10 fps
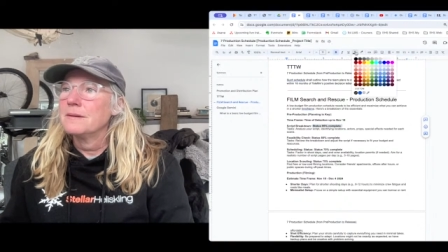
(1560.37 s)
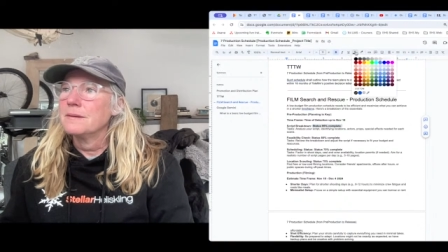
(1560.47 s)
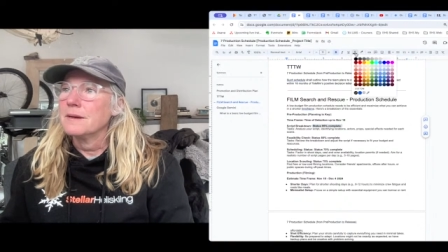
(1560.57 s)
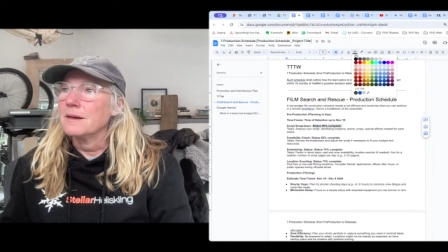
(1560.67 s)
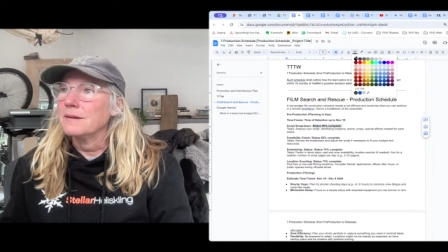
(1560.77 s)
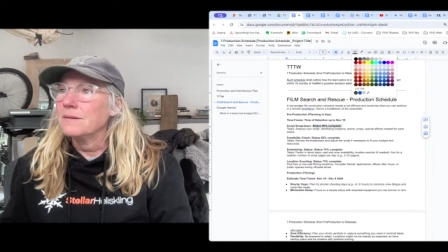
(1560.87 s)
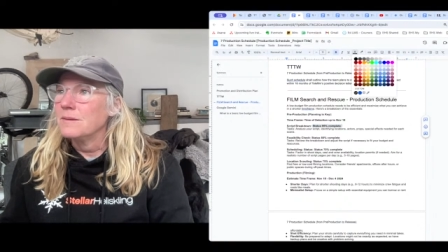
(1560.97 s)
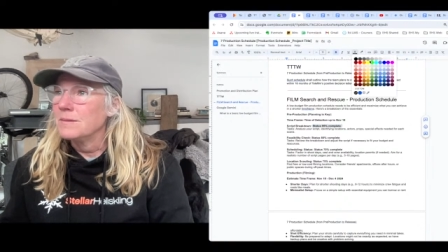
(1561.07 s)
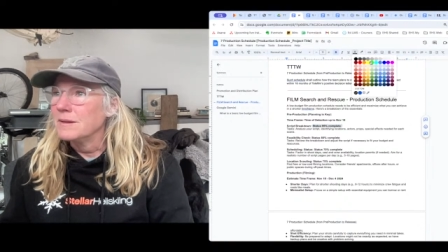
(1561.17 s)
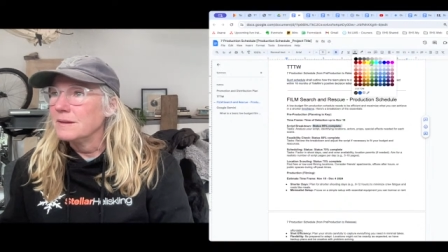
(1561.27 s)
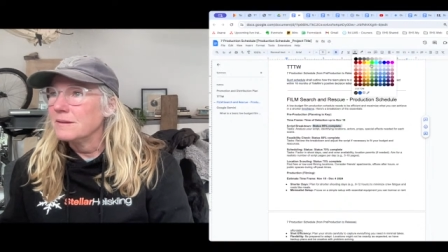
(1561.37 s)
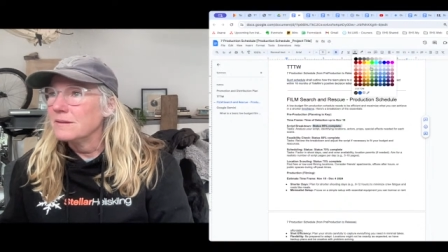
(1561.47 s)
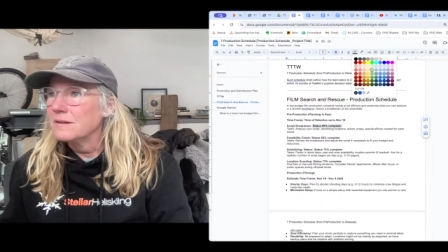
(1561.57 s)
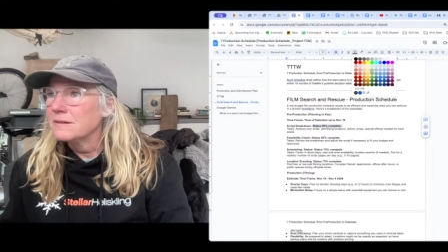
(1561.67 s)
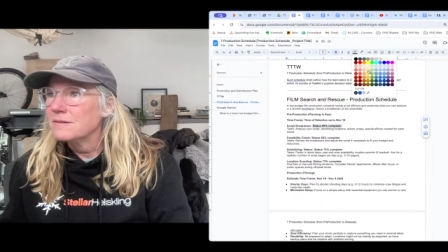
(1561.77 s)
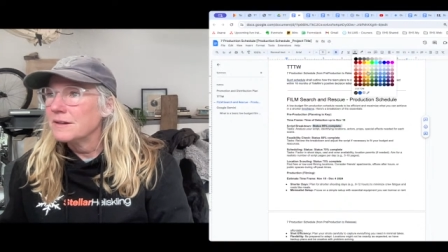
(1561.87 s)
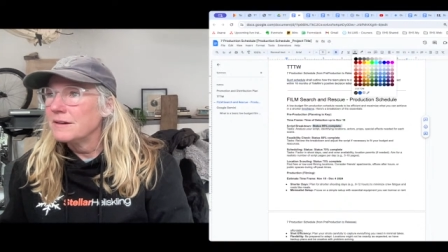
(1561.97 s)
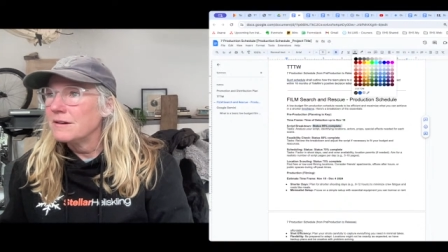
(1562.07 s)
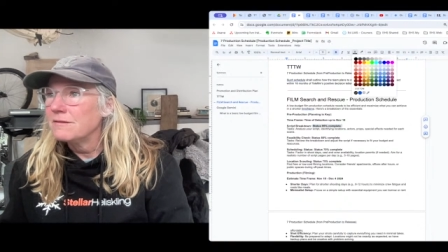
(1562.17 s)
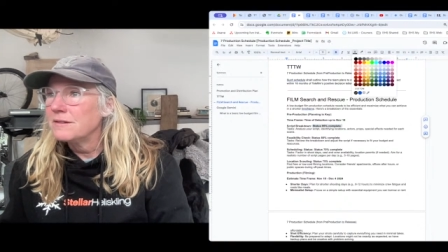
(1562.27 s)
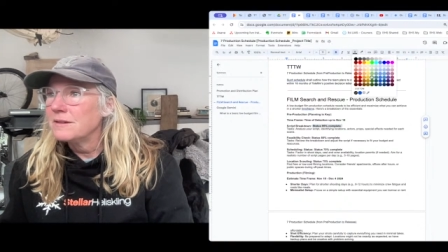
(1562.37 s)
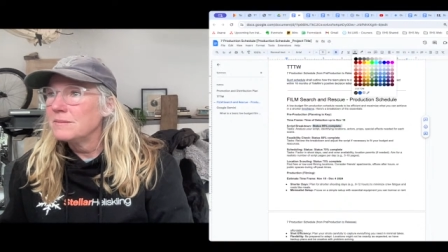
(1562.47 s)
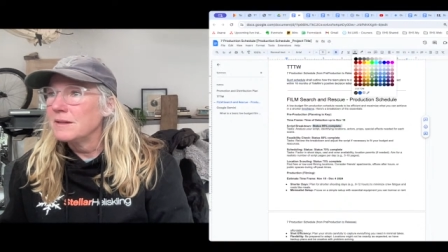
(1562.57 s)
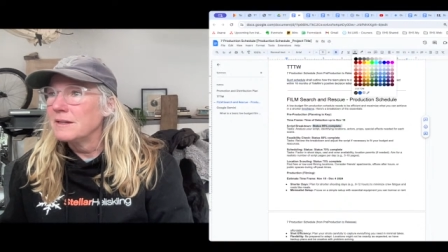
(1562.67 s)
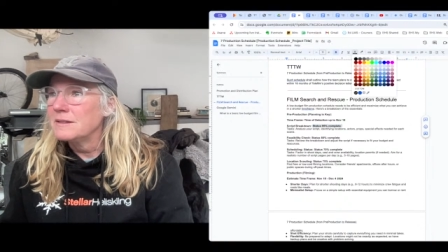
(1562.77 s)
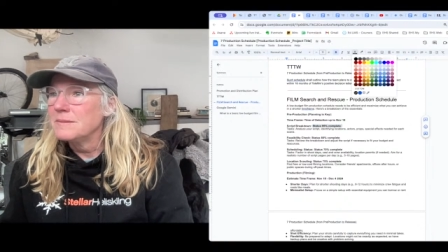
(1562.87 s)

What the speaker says: Okay, I don't normally do this very often, but let's